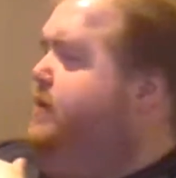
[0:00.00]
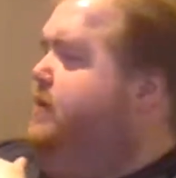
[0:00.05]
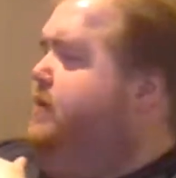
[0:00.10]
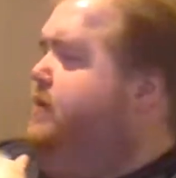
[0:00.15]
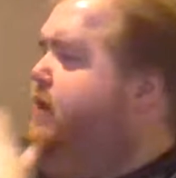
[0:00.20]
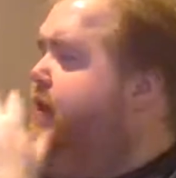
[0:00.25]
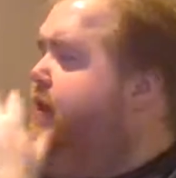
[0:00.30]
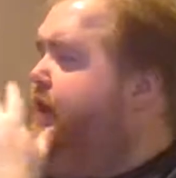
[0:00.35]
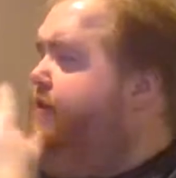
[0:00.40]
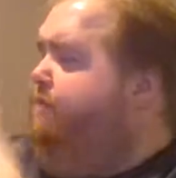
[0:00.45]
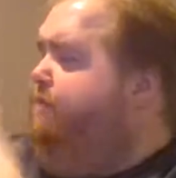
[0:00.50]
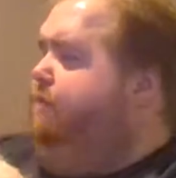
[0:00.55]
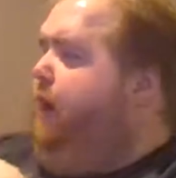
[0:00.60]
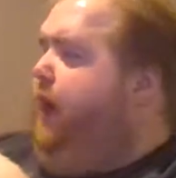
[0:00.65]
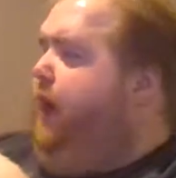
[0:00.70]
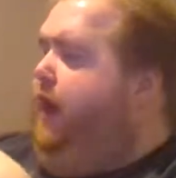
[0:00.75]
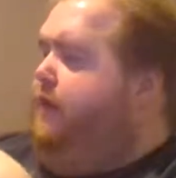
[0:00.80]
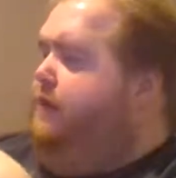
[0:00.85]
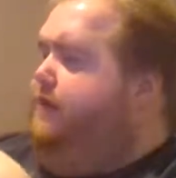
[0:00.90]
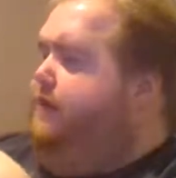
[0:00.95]
that I've
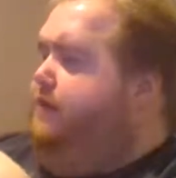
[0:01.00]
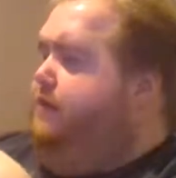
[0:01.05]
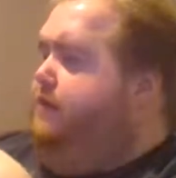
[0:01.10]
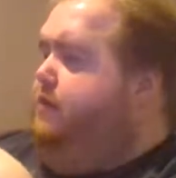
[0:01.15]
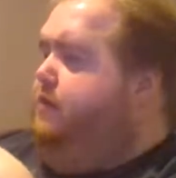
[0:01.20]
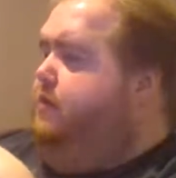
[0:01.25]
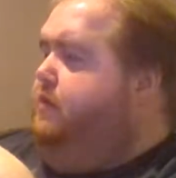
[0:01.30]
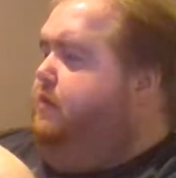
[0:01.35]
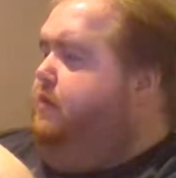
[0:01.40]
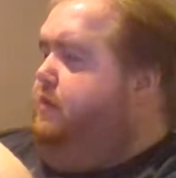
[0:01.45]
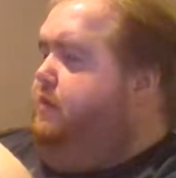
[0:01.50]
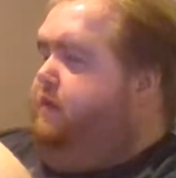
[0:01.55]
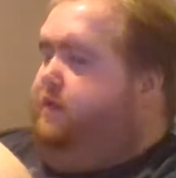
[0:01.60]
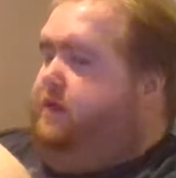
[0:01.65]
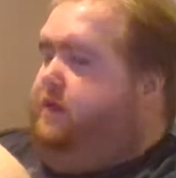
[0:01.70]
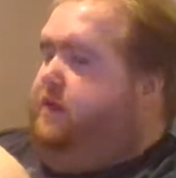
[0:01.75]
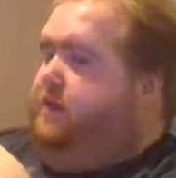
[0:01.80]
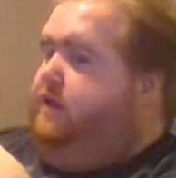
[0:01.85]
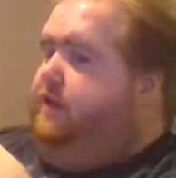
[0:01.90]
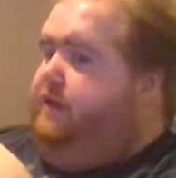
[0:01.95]
bought over
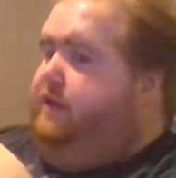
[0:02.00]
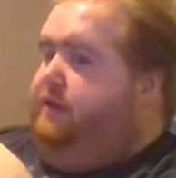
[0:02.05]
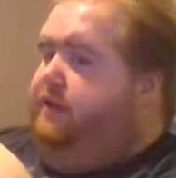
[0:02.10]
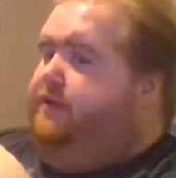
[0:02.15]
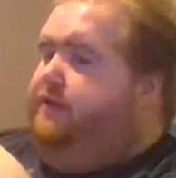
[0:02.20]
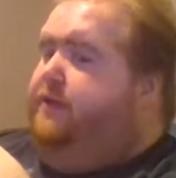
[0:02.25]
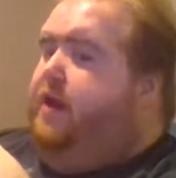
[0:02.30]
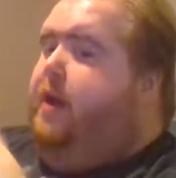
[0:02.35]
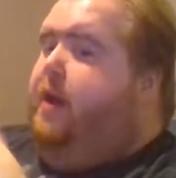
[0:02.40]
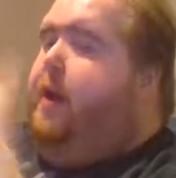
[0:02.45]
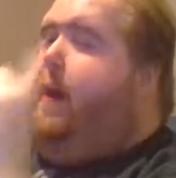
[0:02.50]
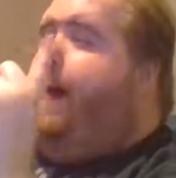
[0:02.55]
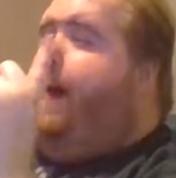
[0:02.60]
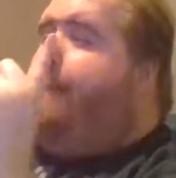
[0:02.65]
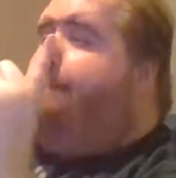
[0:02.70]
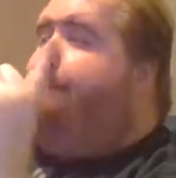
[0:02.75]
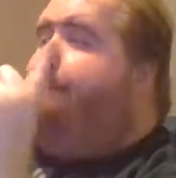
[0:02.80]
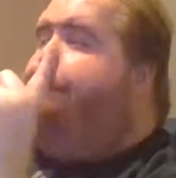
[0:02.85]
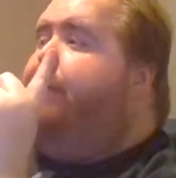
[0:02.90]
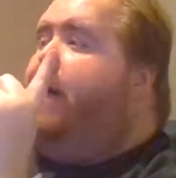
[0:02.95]
the years,
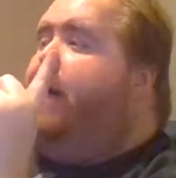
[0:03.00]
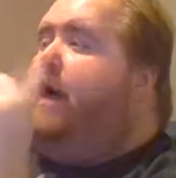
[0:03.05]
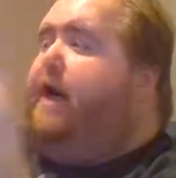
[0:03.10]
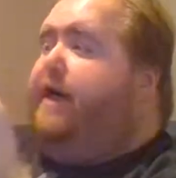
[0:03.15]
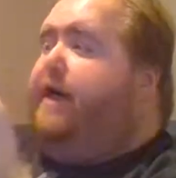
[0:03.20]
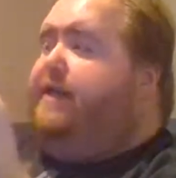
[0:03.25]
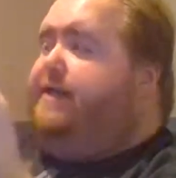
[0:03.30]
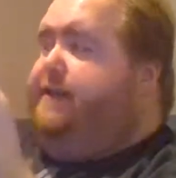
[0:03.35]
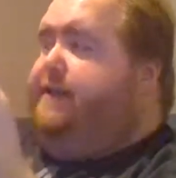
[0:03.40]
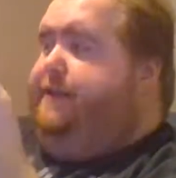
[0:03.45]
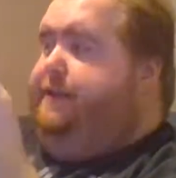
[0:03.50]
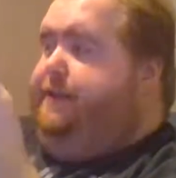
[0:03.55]
but